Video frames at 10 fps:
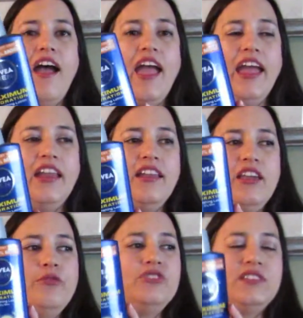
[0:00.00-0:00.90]
And
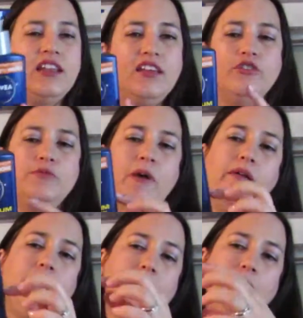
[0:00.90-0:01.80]
it was sitting, it was
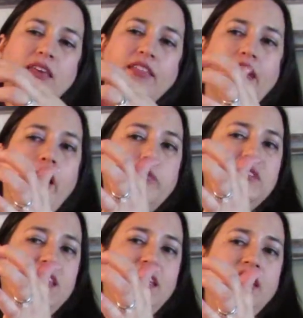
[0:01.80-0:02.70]
probably maybe like up
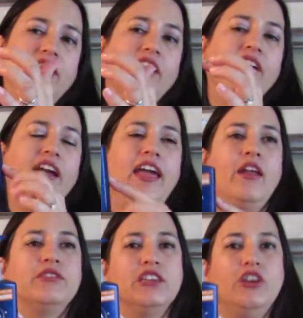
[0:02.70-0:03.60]
to here. And
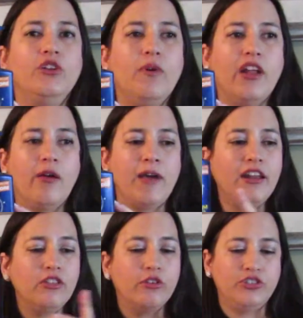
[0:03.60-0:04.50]
I was like, you know what? I'm out
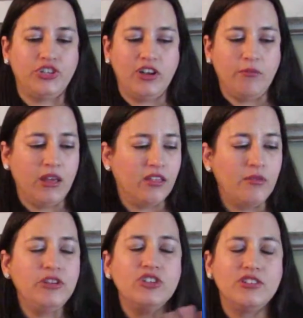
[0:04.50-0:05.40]
of lotion. I'm like,
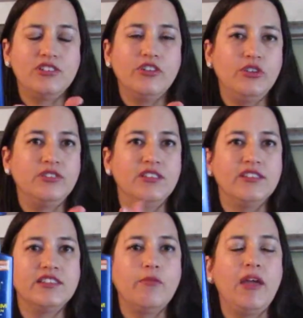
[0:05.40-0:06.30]
let me just start using
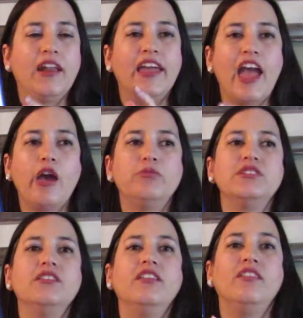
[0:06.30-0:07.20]
this stuff. And I
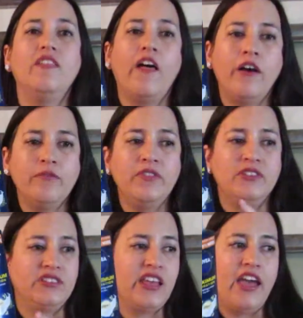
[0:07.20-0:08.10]
absolutely love
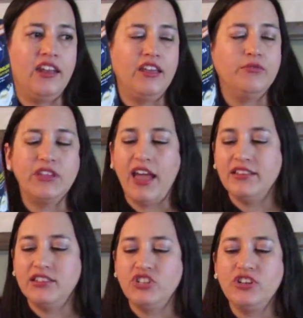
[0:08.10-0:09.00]
this scent. It
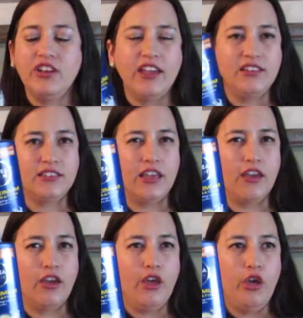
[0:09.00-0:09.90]
had such a nice
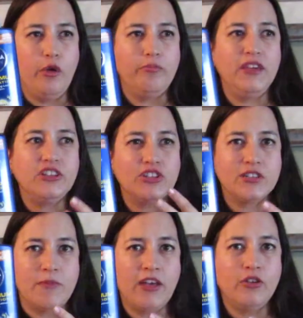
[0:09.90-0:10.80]
like beach
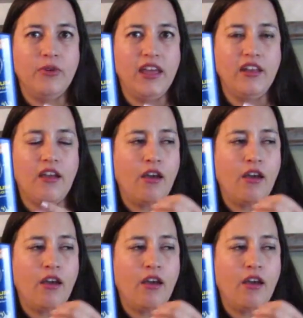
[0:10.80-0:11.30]
smell to it.